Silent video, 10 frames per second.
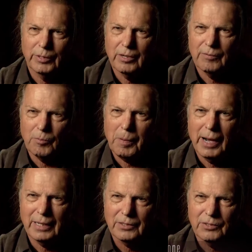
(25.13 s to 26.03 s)
recover
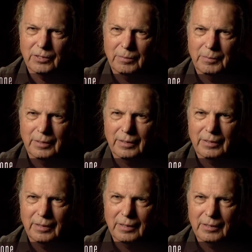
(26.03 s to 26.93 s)
pilots that had been
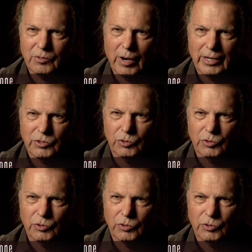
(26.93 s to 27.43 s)
crashed